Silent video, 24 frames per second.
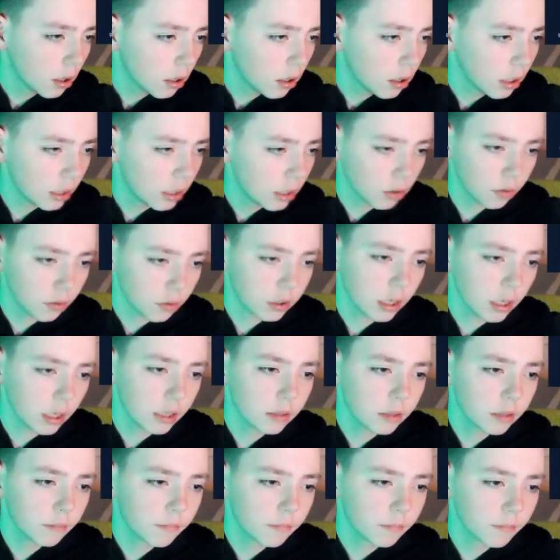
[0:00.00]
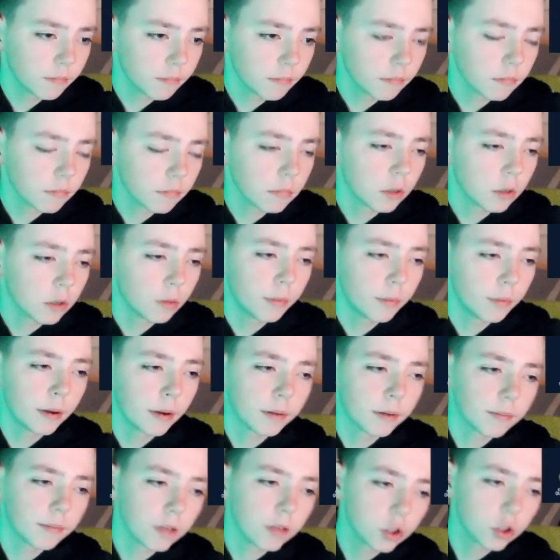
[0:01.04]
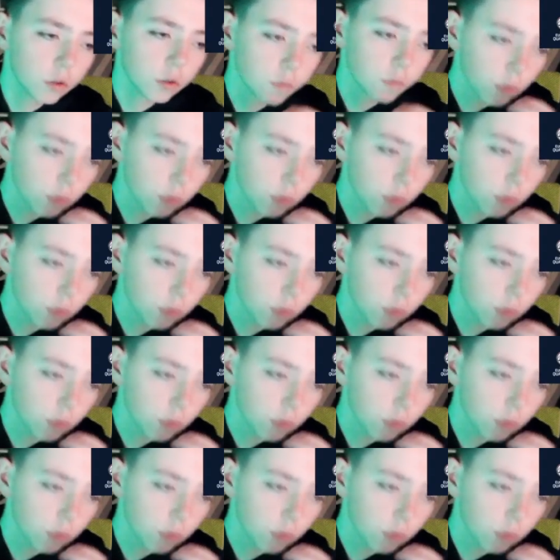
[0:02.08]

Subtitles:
offside. It'll be a visual throw-in.